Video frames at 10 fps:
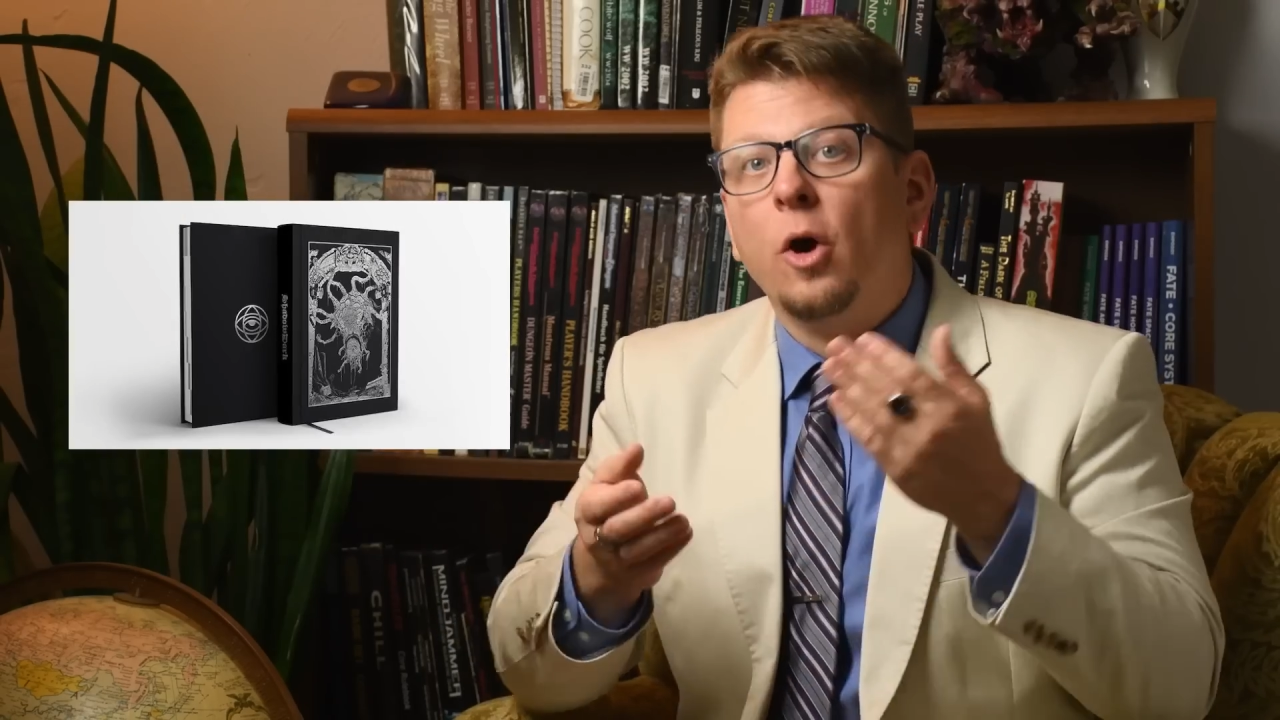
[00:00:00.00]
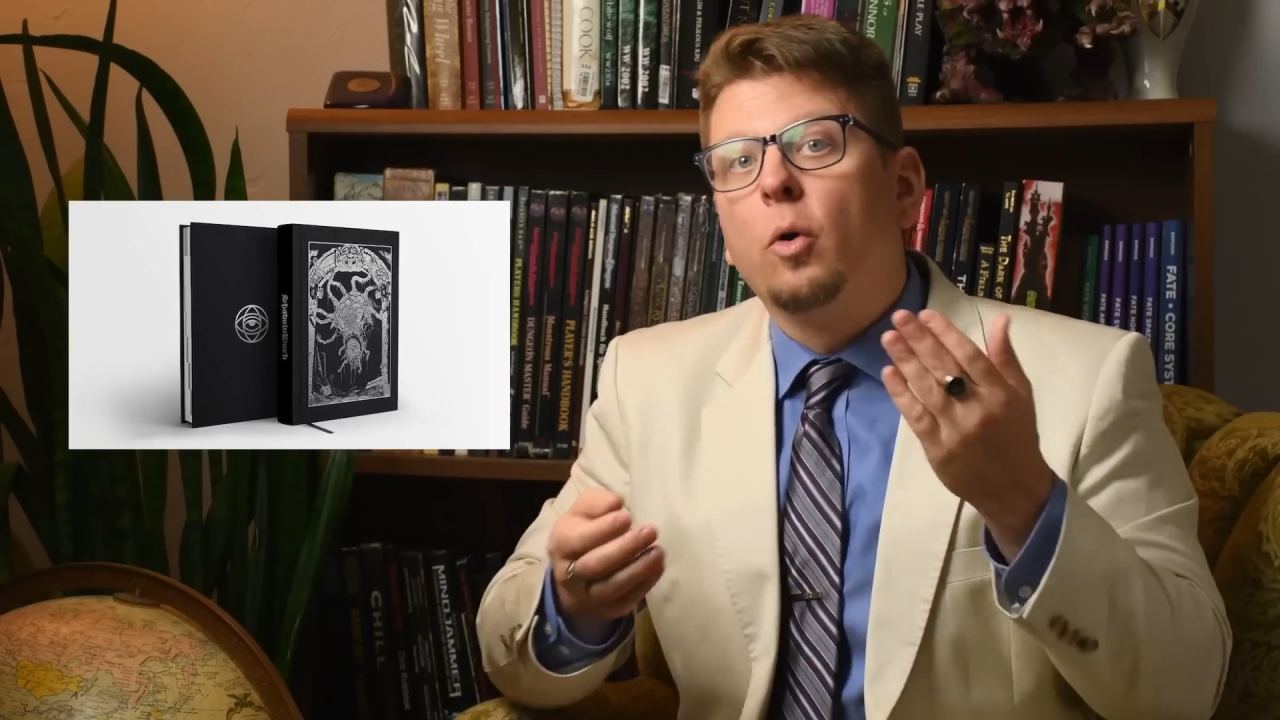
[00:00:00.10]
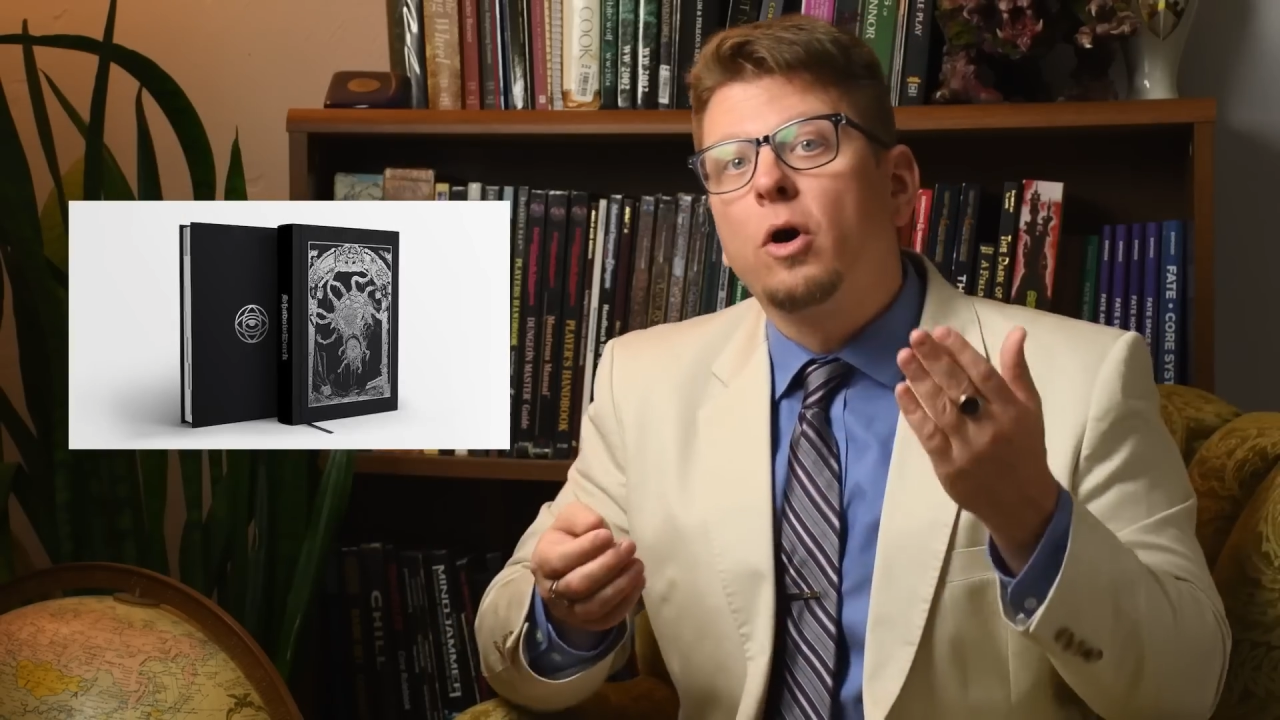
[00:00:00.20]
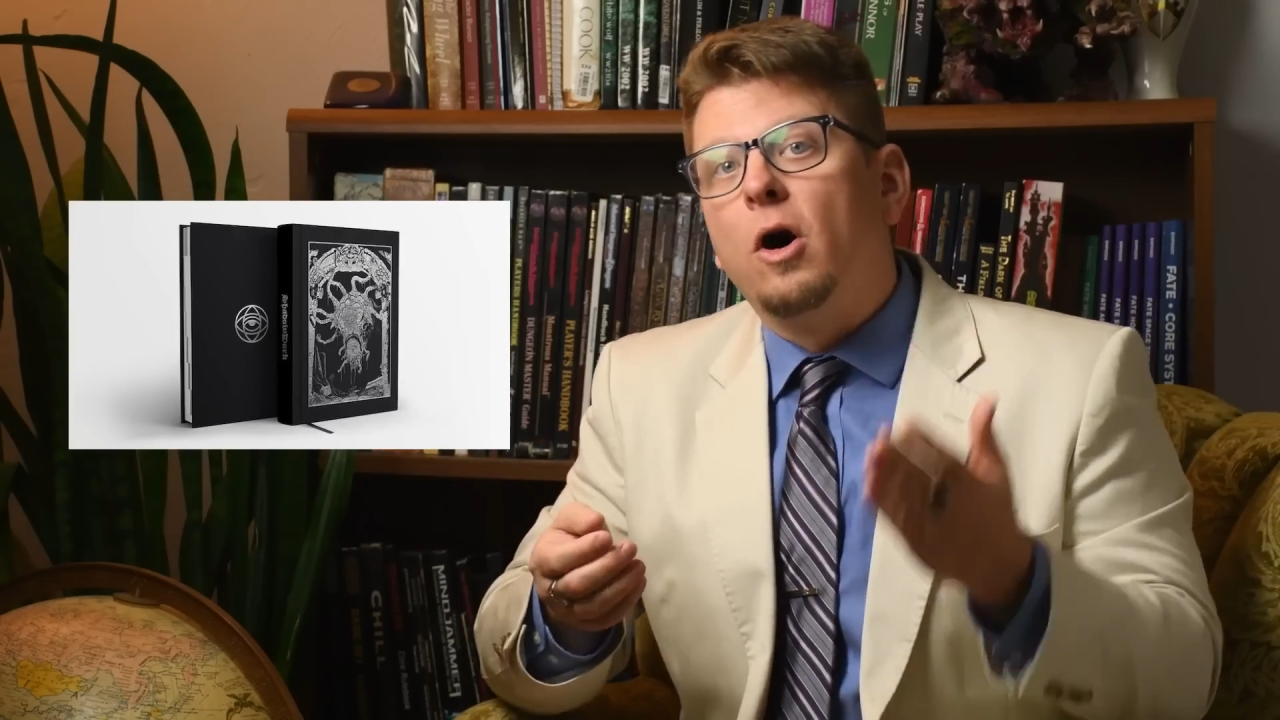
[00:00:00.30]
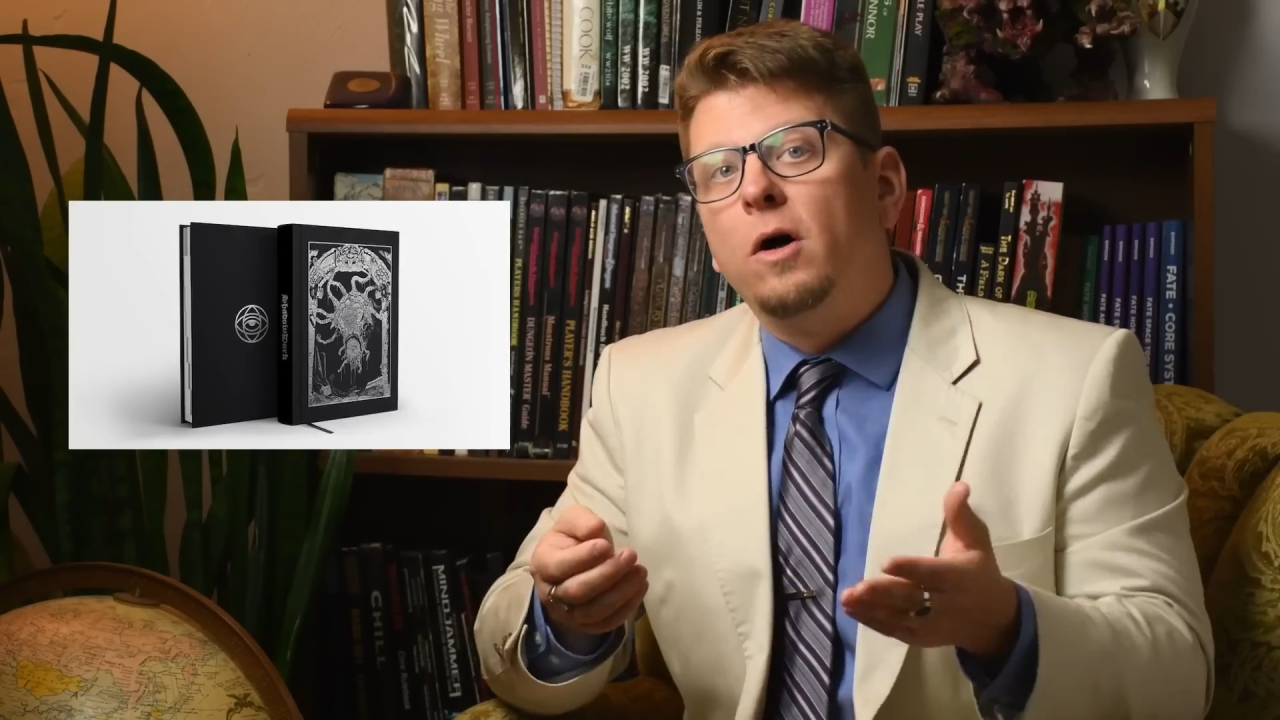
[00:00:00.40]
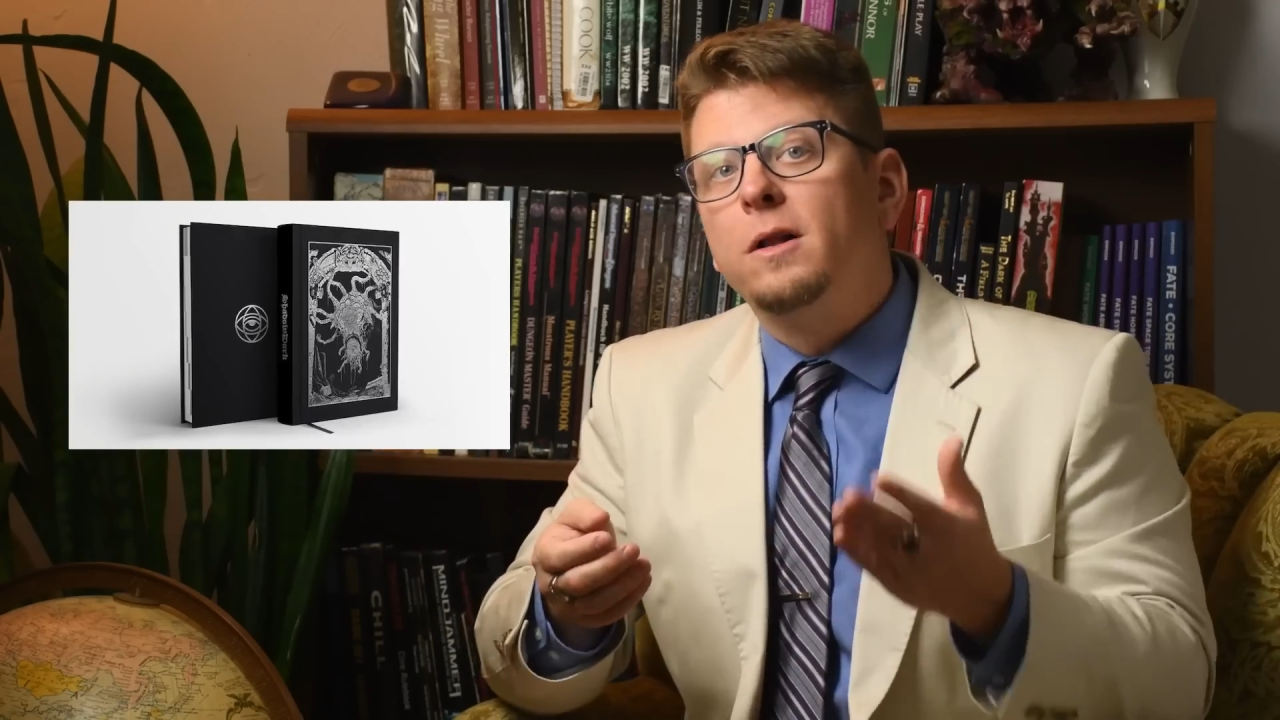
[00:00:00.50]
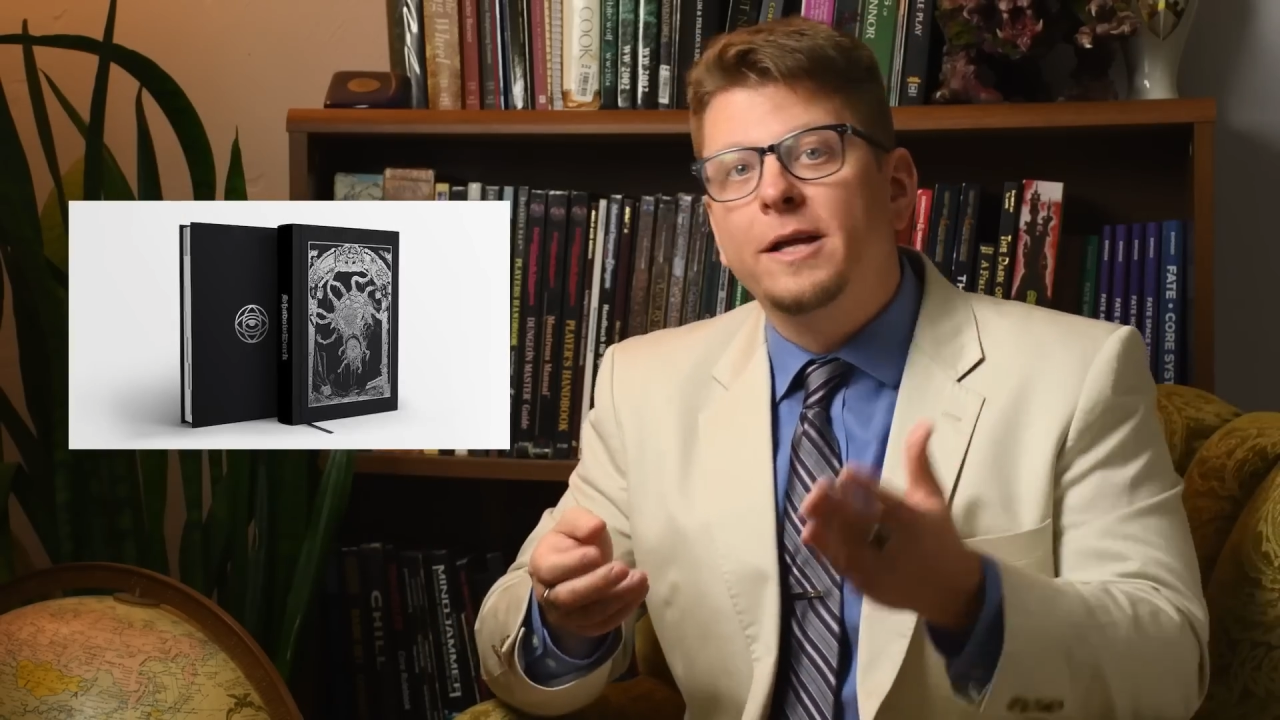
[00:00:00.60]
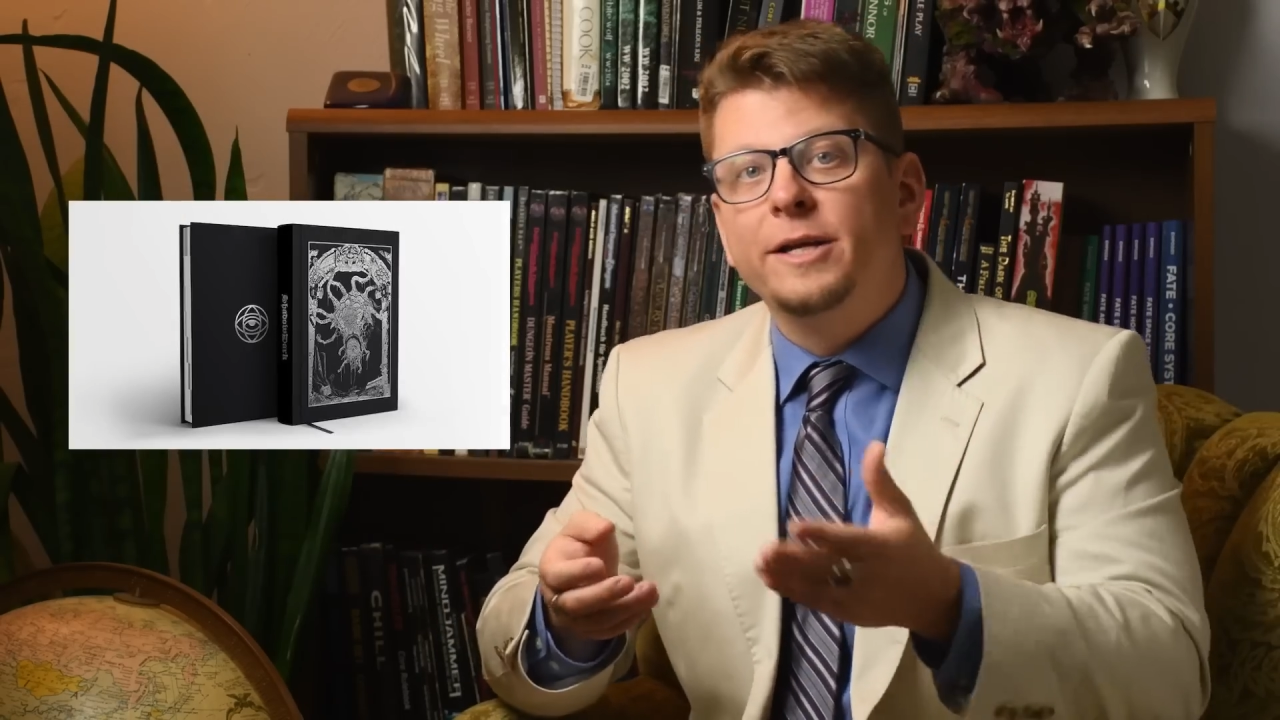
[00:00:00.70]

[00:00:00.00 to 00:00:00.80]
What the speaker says: or all